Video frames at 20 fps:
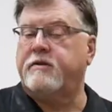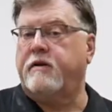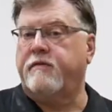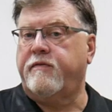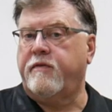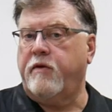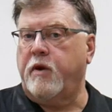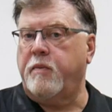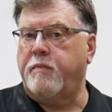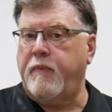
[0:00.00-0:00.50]
They're
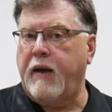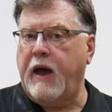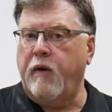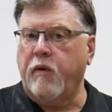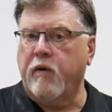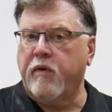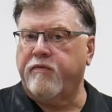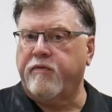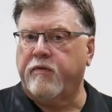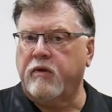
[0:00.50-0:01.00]
very
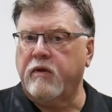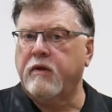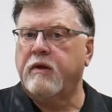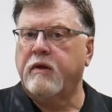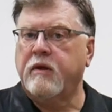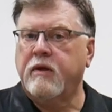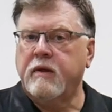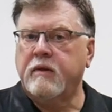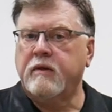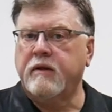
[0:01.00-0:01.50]
powerful
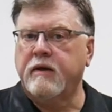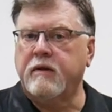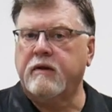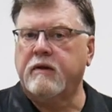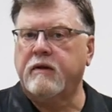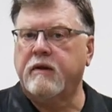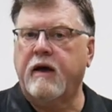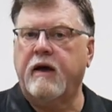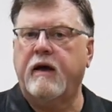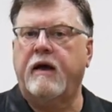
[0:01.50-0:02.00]

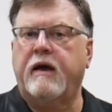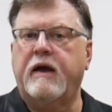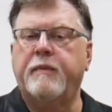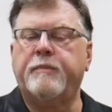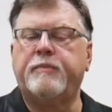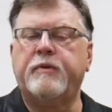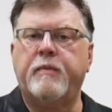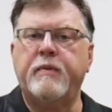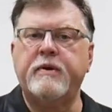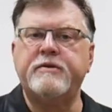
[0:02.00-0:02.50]
little
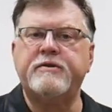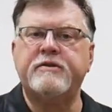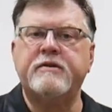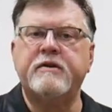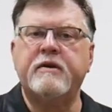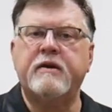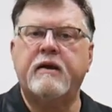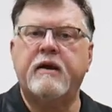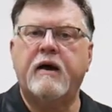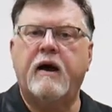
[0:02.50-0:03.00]

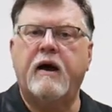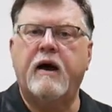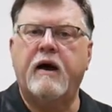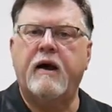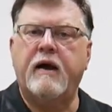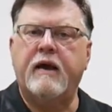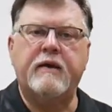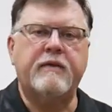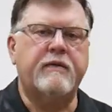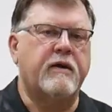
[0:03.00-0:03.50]
implements
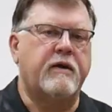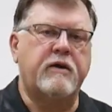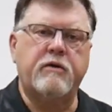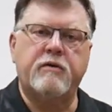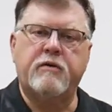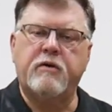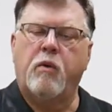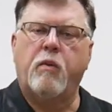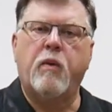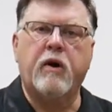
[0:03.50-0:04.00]
in that
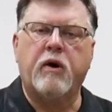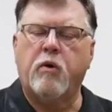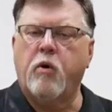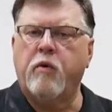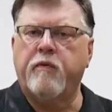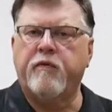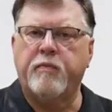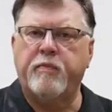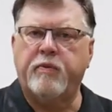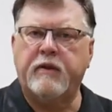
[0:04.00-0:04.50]
you don't want to
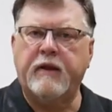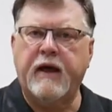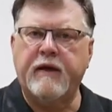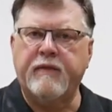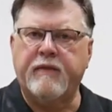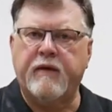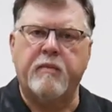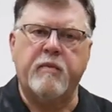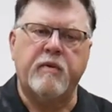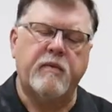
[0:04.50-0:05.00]

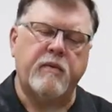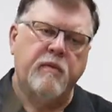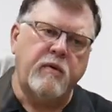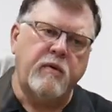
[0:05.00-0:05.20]
overplay them.